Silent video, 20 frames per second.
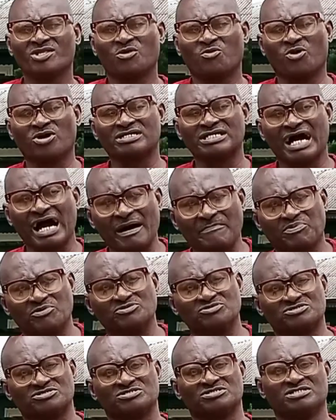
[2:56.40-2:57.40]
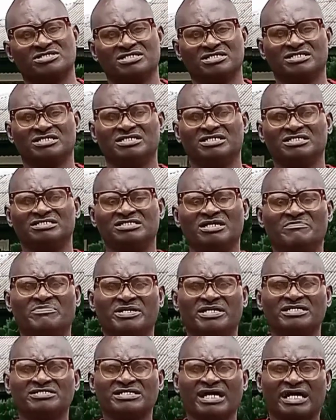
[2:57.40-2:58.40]
what happens? They
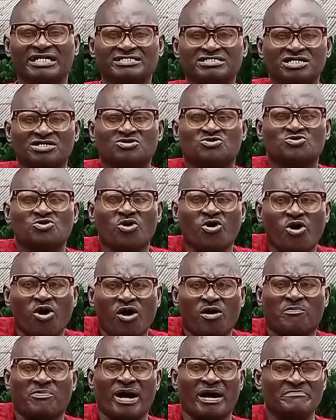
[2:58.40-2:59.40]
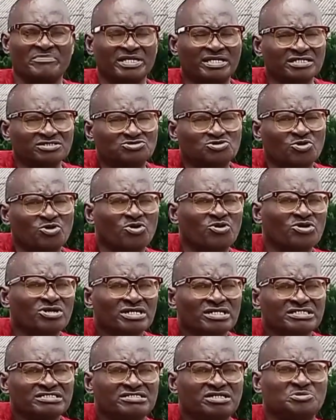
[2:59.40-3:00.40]
begin, as they grow up and begin to
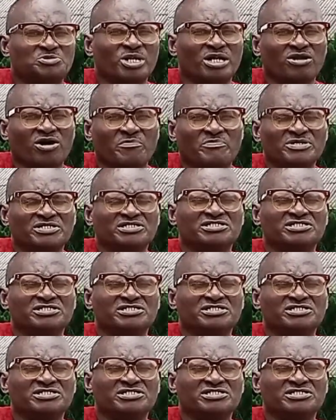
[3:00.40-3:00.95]
develop